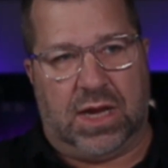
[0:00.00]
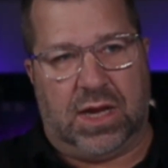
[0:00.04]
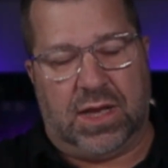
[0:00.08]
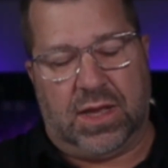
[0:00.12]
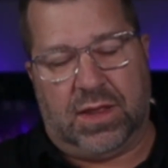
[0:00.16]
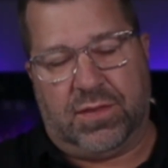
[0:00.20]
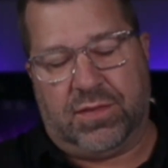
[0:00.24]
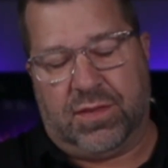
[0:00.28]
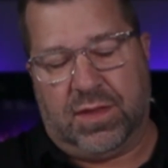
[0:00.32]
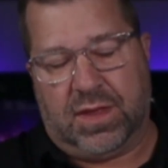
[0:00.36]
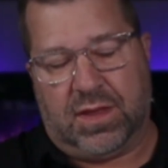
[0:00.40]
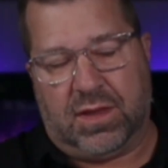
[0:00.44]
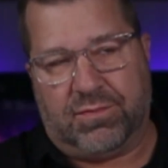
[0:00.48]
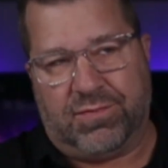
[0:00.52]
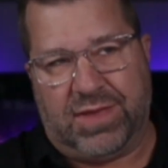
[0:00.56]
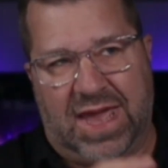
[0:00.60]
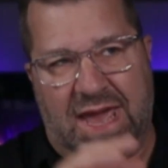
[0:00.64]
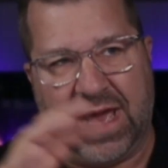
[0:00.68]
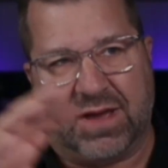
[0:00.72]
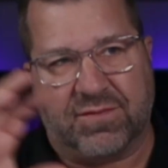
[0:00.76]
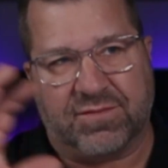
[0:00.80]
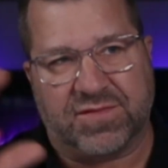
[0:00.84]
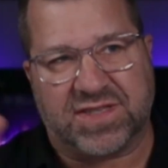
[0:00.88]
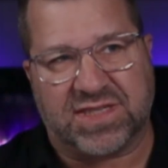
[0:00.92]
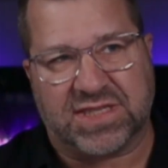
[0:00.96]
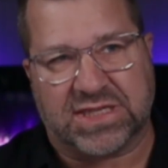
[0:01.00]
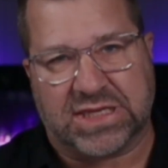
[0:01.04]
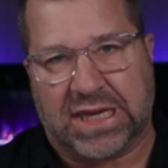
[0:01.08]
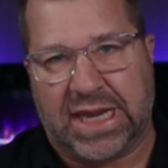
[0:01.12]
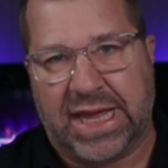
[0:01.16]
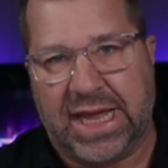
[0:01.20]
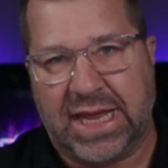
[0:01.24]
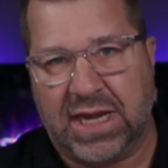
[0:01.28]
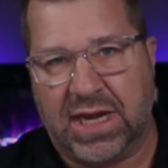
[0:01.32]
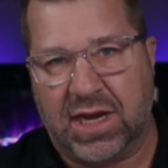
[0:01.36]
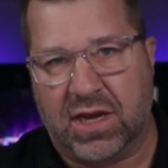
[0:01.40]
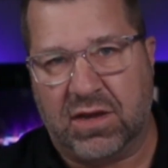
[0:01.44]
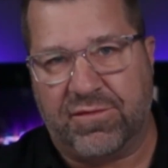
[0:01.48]
they have
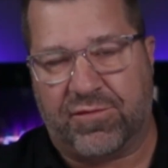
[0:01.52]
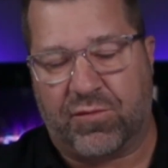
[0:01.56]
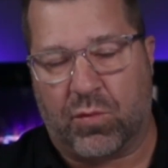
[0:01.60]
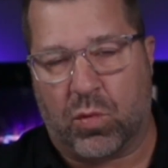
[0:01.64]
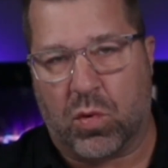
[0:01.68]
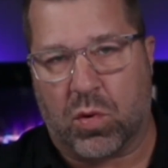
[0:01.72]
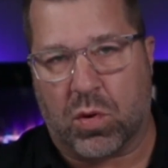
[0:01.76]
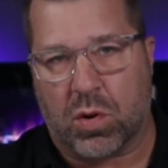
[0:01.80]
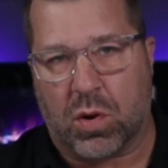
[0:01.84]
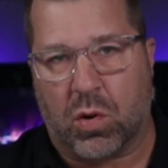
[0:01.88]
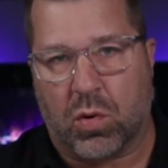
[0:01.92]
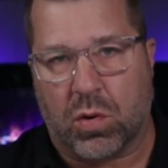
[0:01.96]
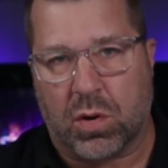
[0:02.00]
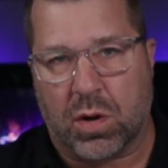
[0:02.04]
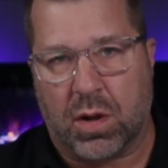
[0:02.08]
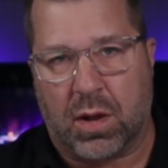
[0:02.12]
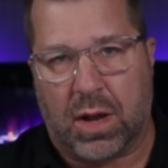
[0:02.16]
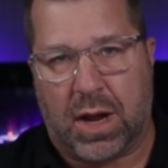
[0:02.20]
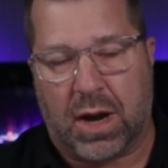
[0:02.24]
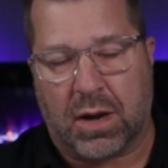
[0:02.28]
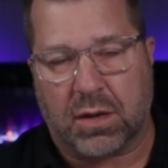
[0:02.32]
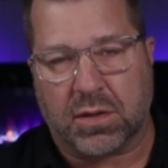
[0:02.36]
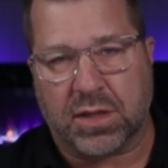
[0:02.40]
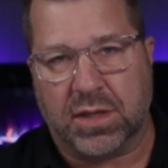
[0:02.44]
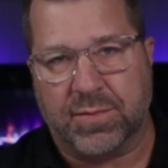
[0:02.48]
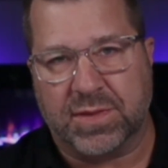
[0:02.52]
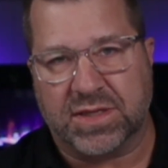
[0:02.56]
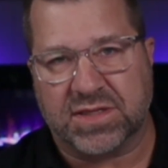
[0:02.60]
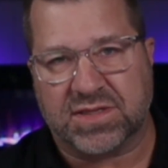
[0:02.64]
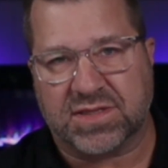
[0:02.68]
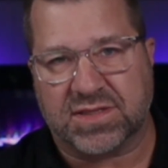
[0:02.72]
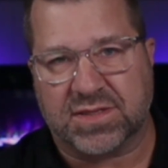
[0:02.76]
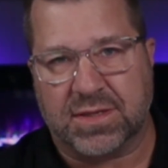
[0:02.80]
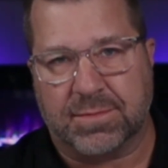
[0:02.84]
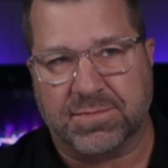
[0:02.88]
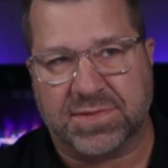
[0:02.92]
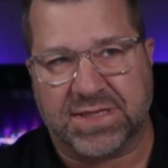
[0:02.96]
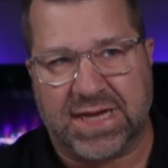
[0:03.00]
slated for oral arguments
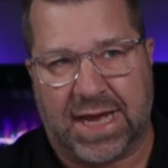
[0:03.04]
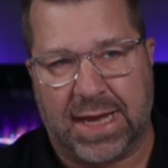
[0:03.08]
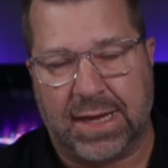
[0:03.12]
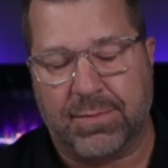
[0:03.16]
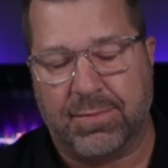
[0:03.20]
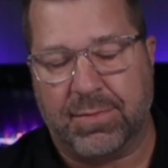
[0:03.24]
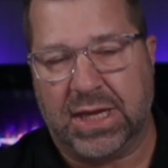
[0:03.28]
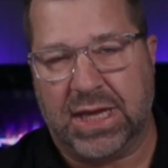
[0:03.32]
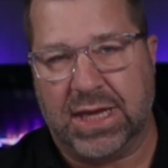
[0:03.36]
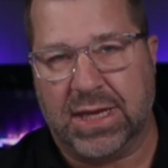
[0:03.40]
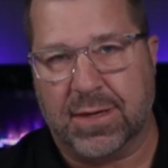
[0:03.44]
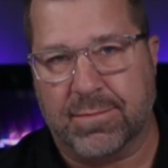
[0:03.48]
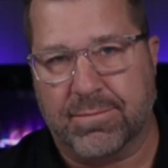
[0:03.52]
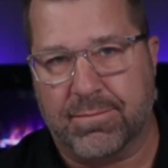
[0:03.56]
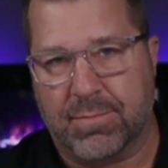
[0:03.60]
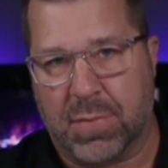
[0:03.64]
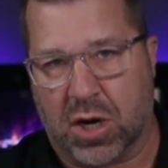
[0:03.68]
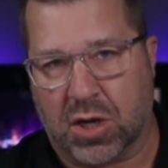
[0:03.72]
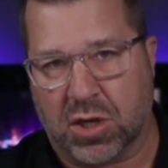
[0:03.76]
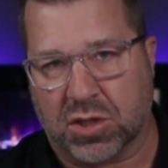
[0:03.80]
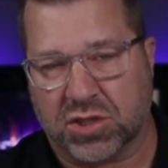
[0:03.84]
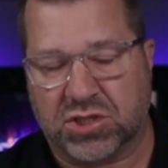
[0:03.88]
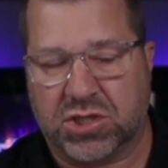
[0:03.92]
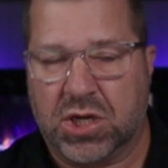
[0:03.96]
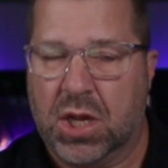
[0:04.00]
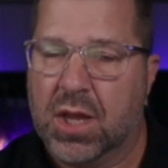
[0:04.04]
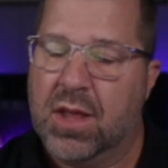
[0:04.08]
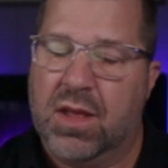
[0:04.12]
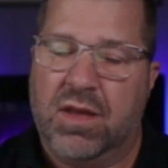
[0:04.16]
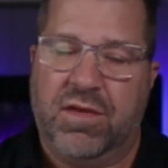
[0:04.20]
sometime in March.